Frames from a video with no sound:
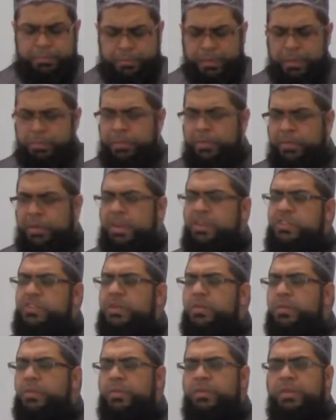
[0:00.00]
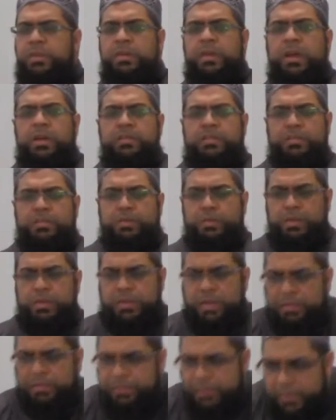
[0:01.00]
preparation with regards to
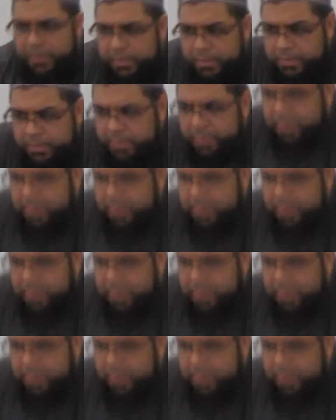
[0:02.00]
the coffin